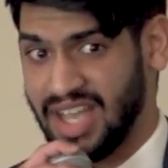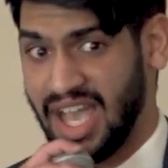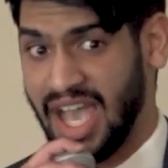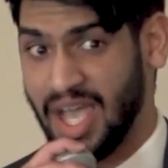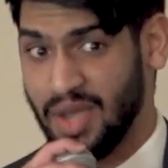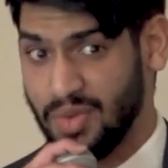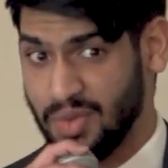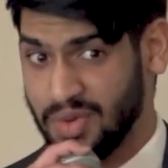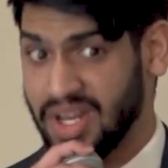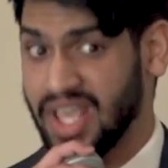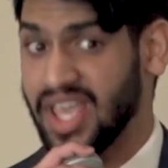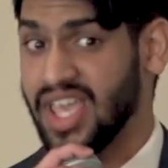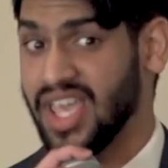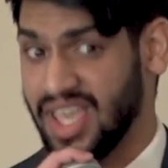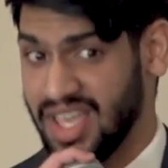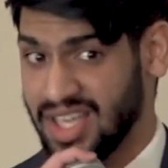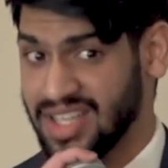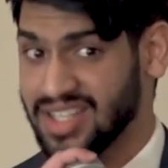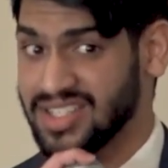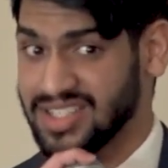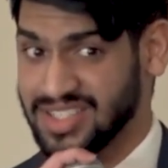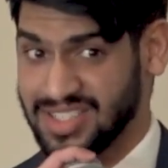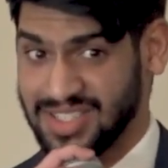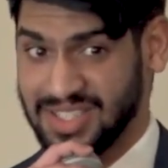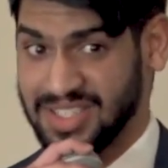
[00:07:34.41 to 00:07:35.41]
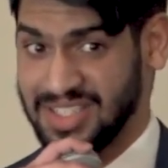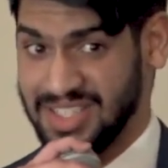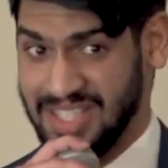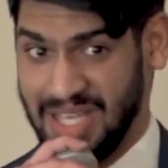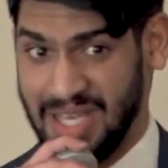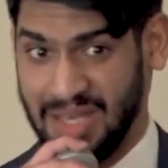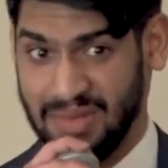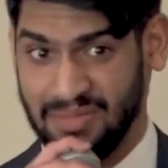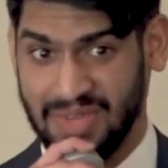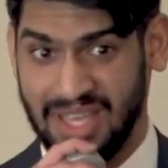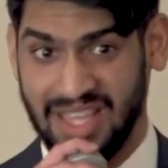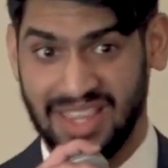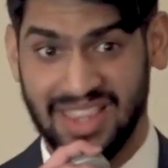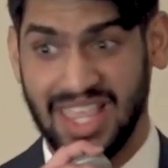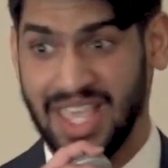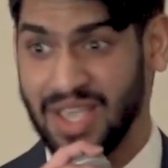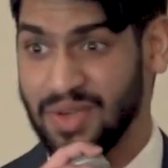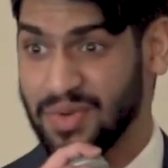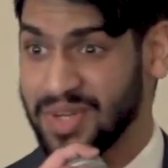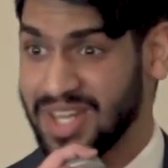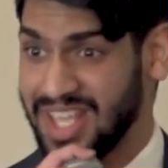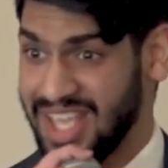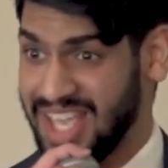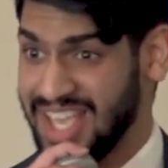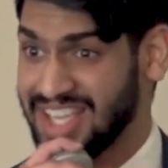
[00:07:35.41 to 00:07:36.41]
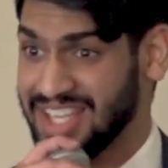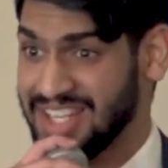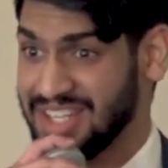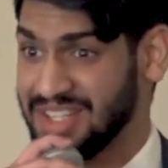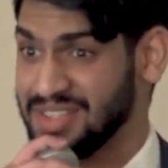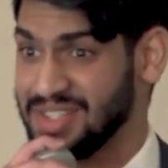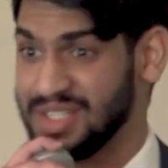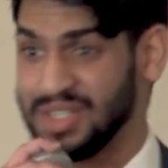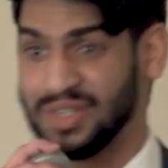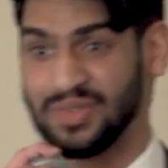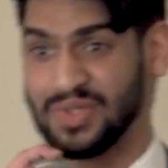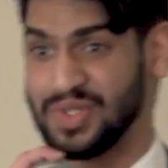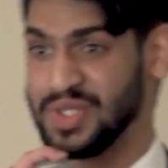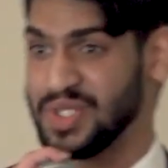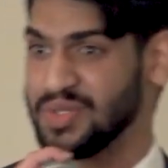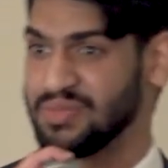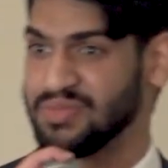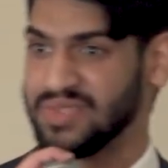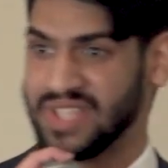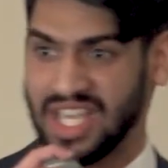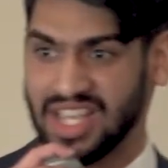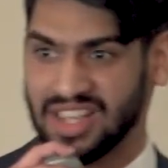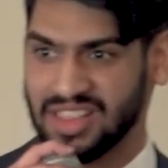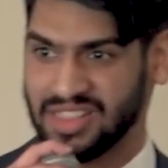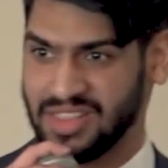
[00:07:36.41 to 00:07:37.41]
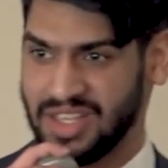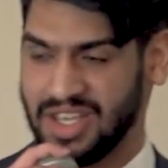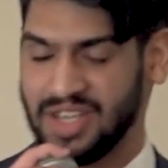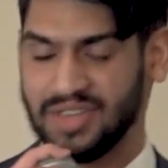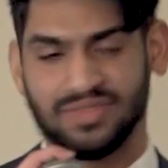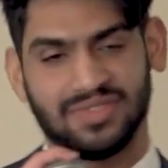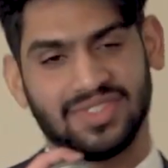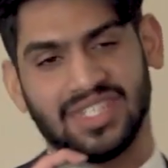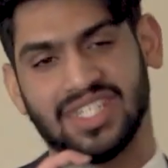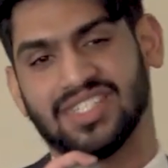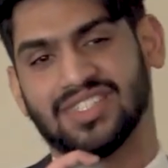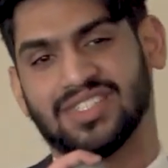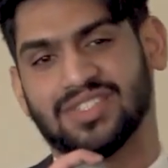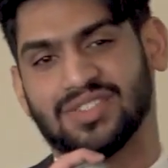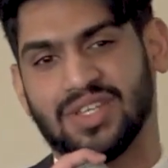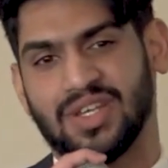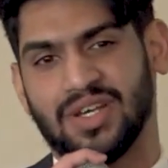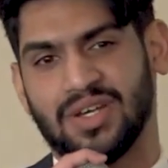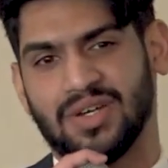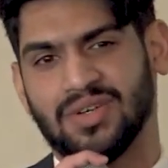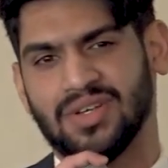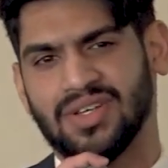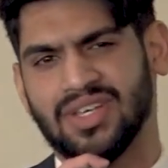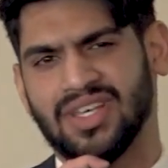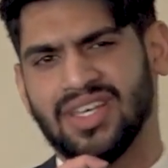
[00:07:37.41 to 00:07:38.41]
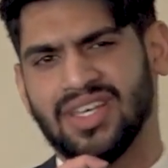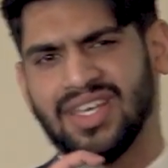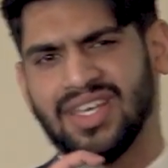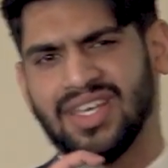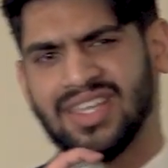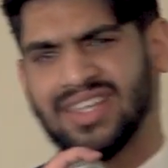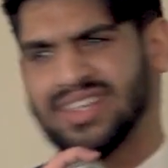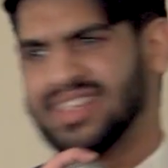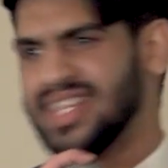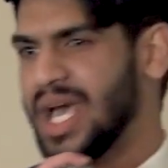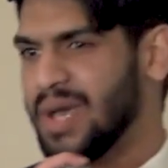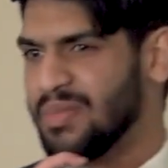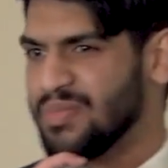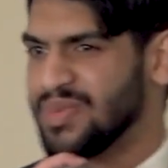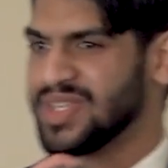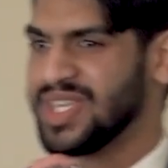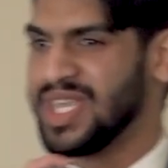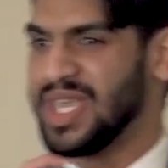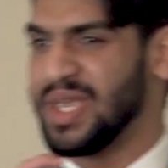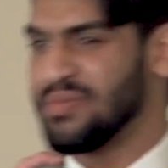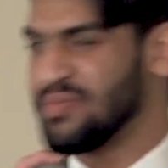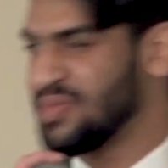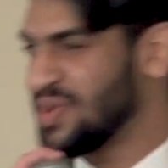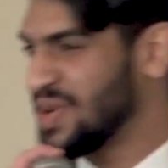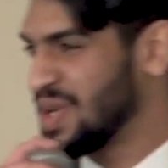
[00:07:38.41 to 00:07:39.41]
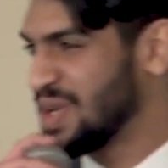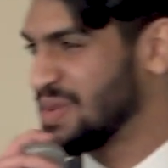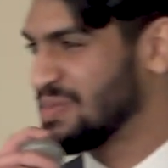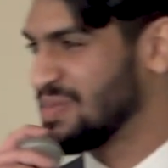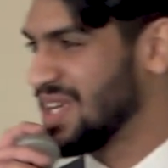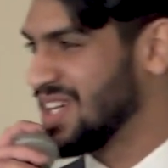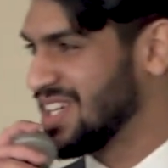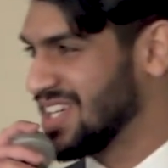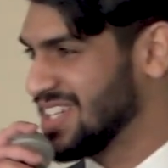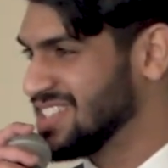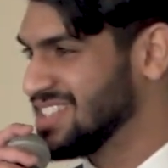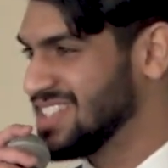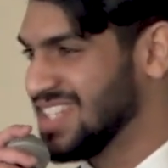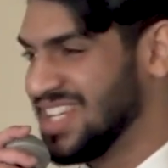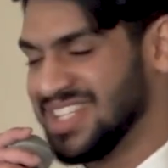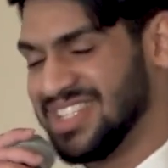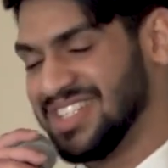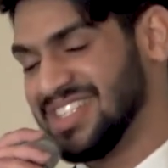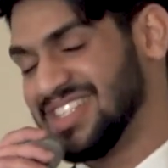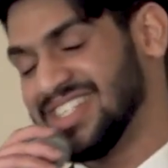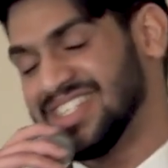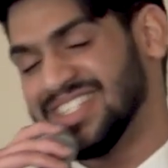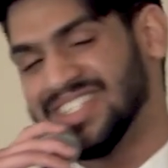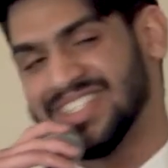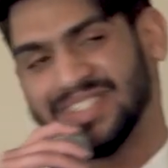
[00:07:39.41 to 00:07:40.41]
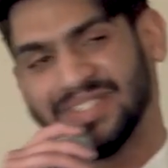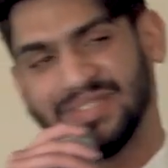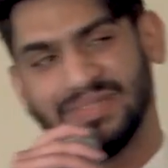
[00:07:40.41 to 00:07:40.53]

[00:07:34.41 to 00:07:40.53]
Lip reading: I would hand it to them, and they would hang it in their room. They loved it. So that became part of my identity.